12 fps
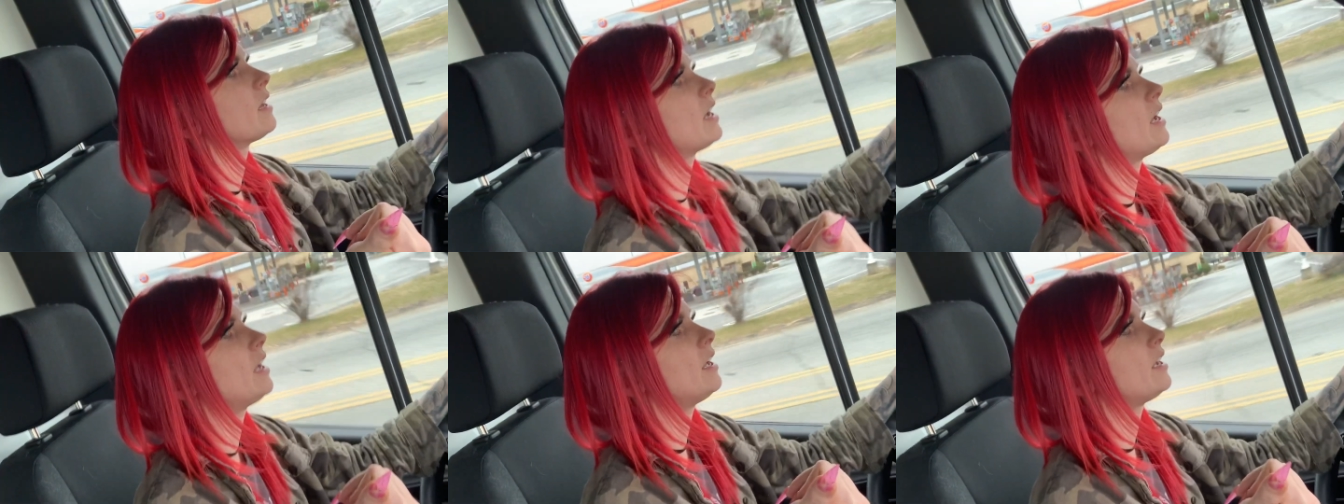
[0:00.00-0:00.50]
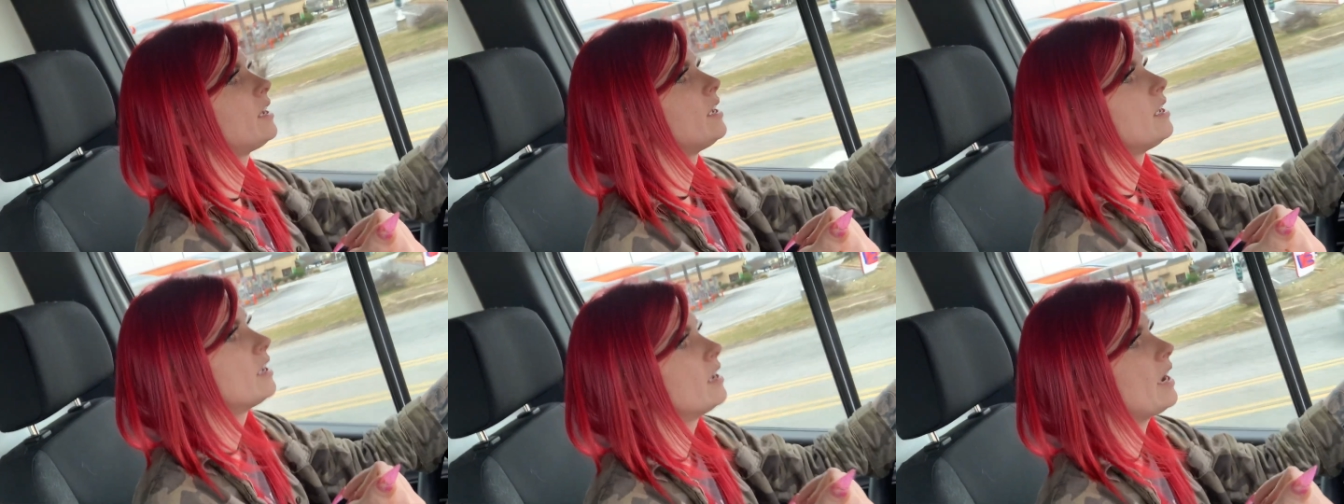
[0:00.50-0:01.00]
uh,
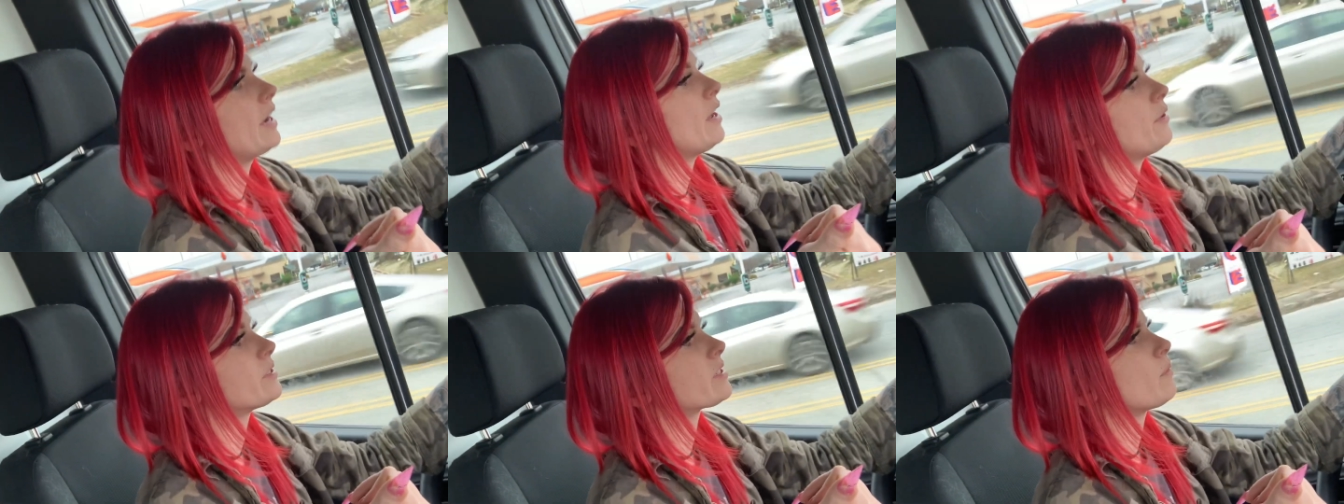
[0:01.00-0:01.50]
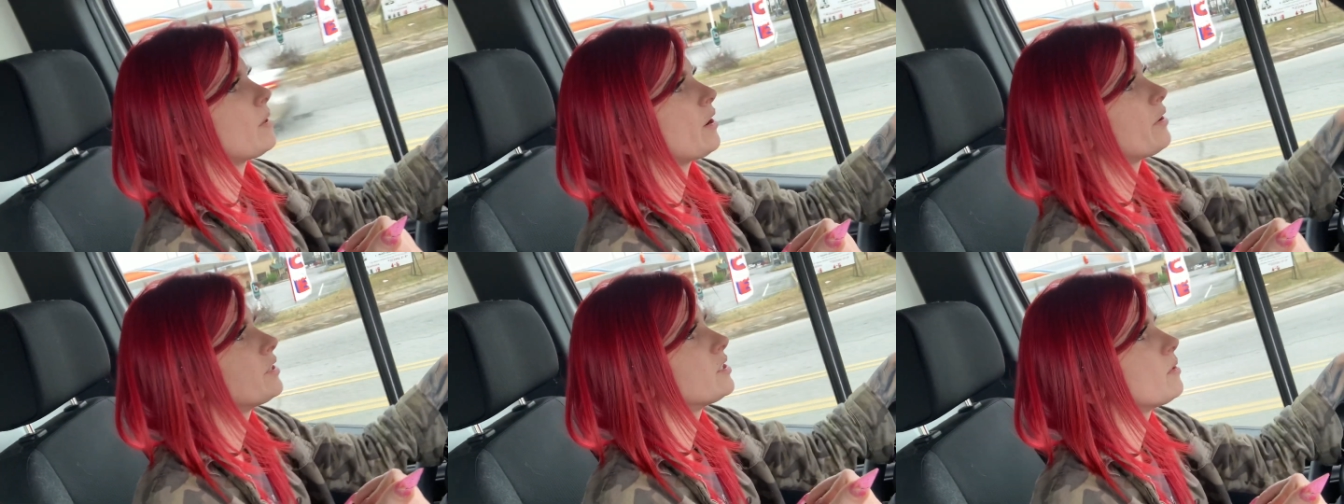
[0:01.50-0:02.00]
I know it's going to be
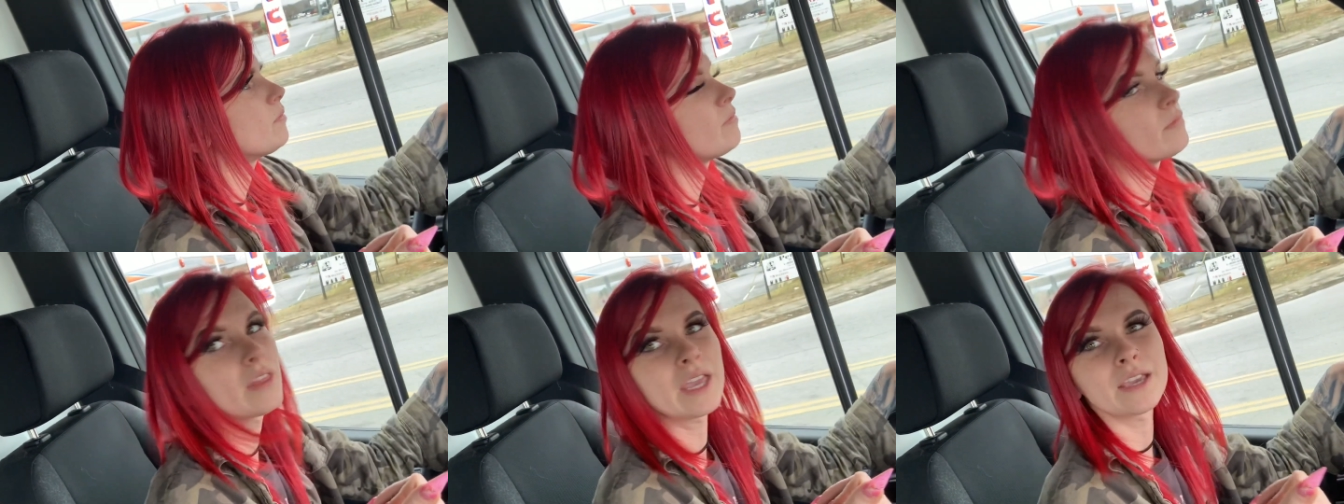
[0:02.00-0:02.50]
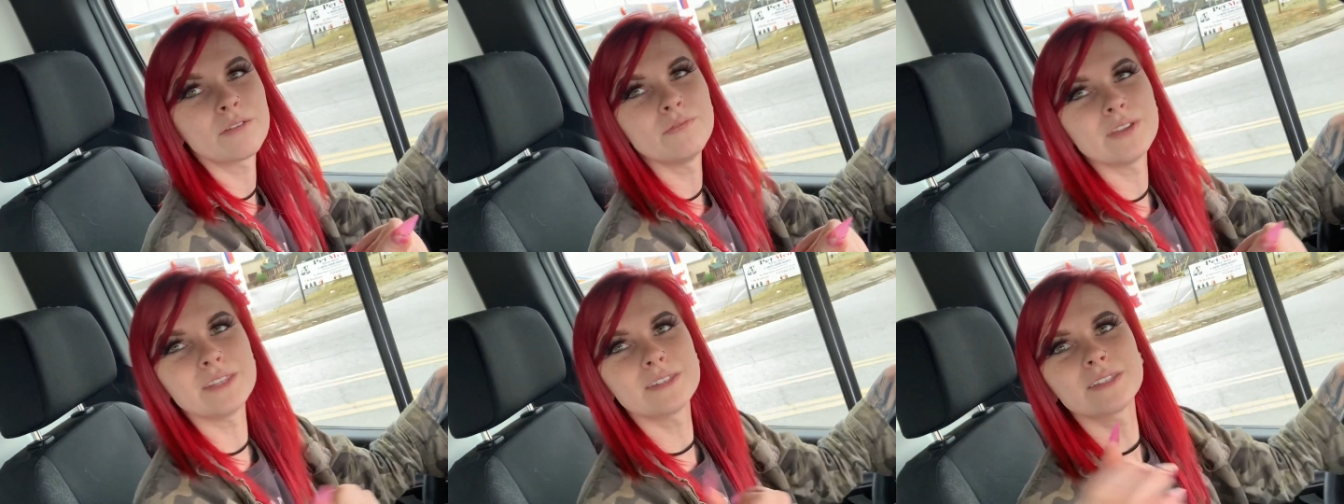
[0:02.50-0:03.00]
hard to like
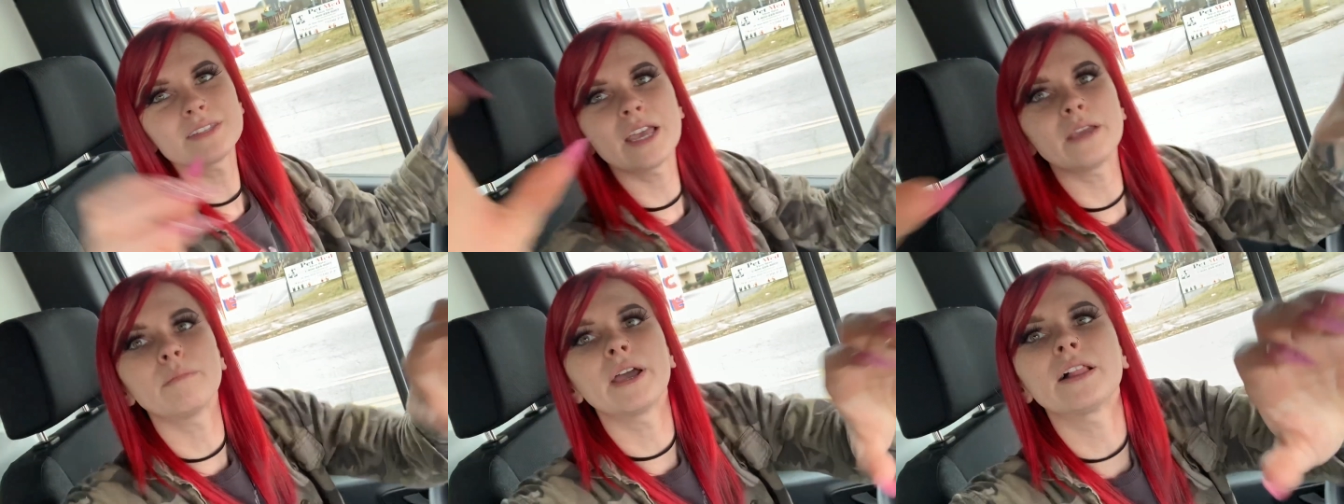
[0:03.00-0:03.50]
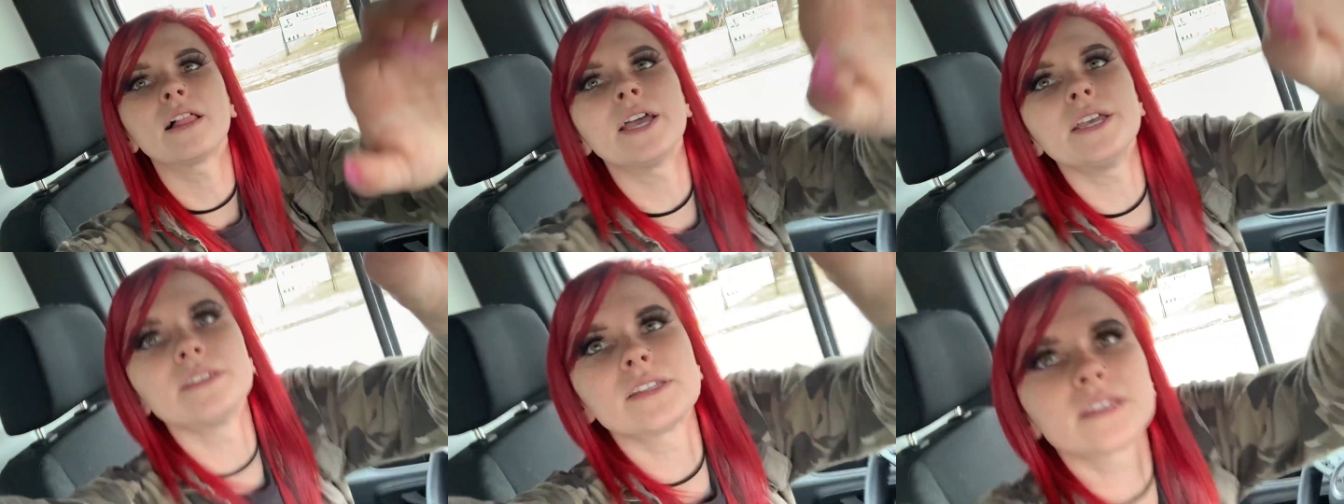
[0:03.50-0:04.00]
convince like my clients.